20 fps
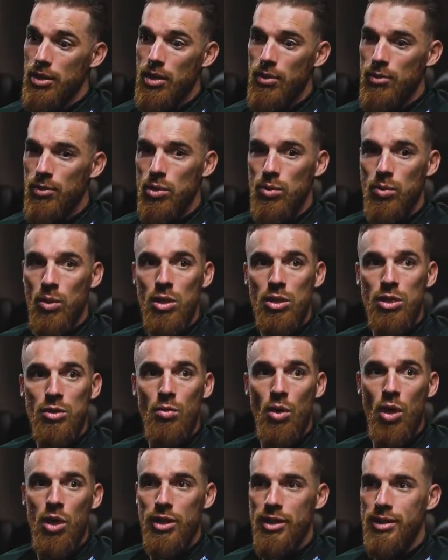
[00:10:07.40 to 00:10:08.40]
the football is
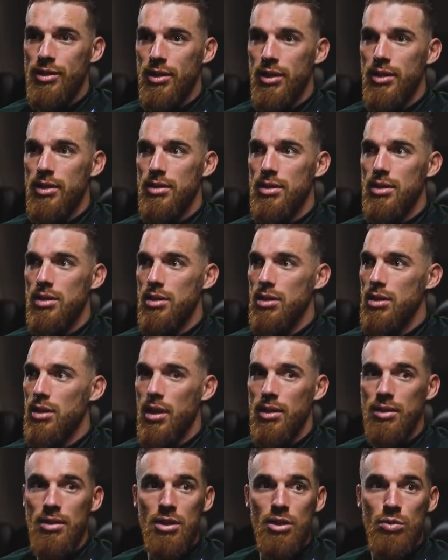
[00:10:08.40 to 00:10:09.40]
more intense
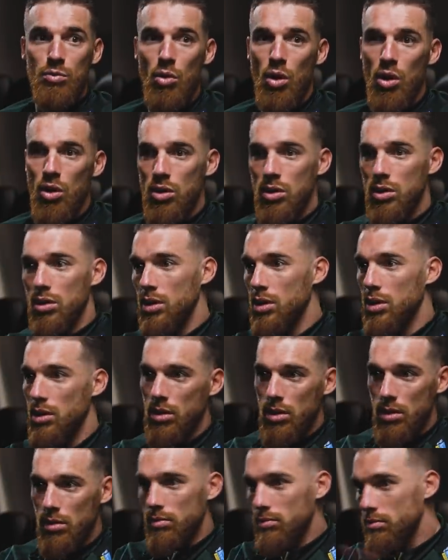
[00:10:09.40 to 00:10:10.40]
and is
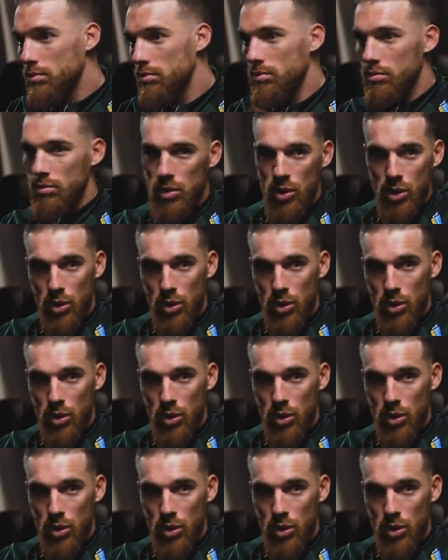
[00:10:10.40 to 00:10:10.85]
more the